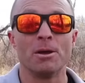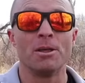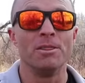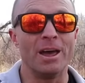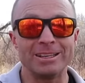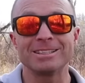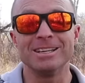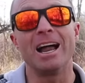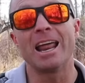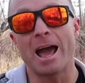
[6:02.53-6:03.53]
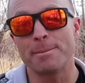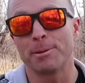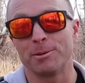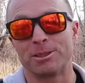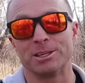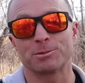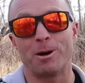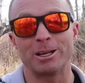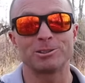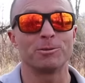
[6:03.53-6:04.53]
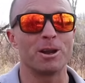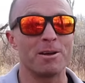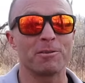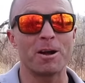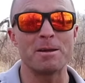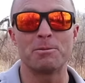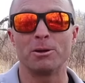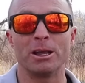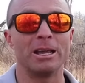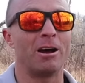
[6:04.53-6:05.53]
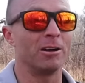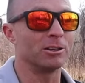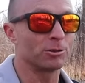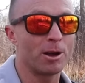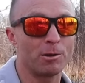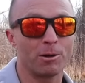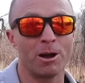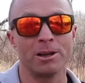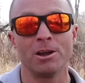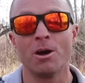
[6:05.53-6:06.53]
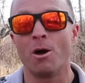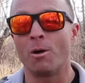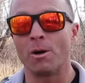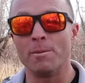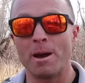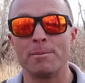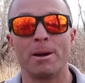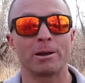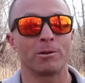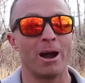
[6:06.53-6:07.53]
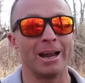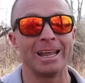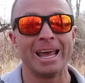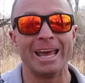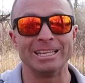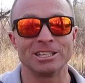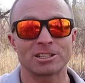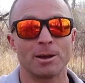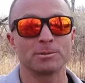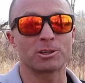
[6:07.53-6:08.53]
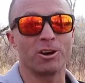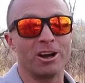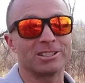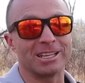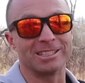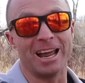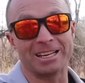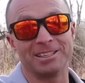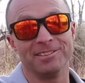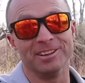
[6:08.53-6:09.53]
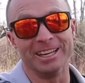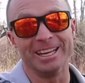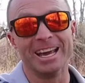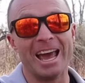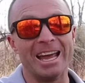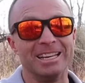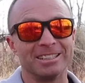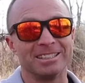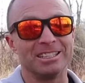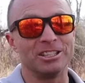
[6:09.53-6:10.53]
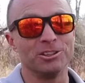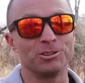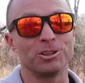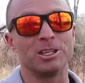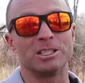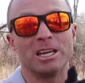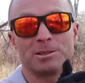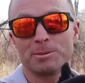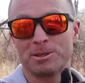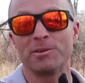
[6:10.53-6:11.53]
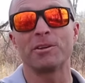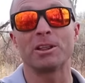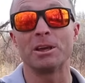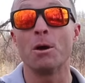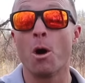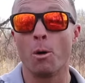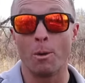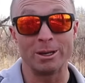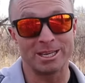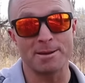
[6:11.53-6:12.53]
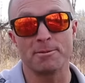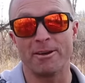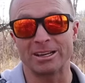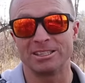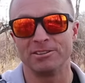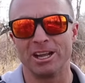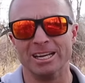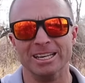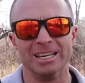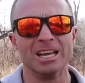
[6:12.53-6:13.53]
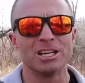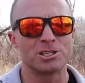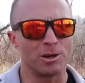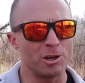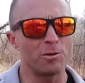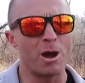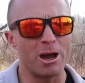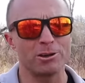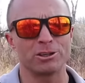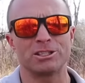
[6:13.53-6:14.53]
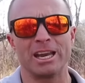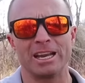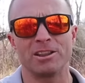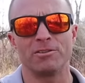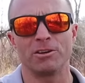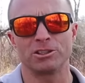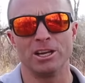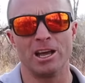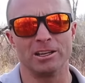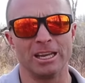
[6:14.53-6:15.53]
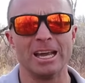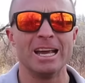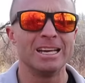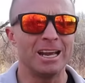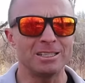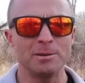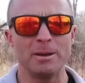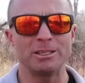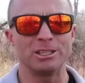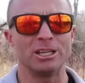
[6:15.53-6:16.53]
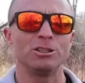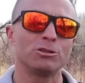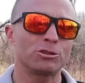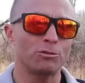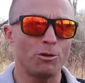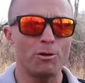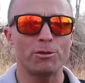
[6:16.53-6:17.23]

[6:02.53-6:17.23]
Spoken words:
That does not happen with this watch. Whenever I put it on a trail run or a mountain bike ride, it just comes across as an activity and doesn't usually say specifically what type of activity I did. So I don't understand the functionality. Not to mention, as you scroll